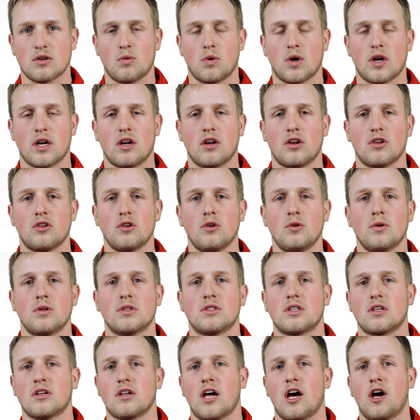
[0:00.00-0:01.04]
What it'll do is
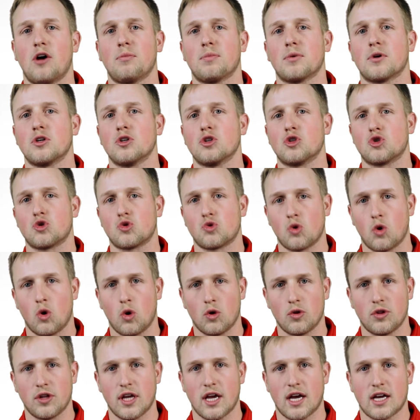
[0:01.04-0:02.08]
it'll help
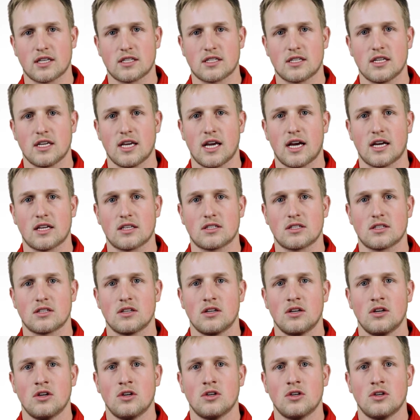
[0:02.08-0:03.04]
control the SDS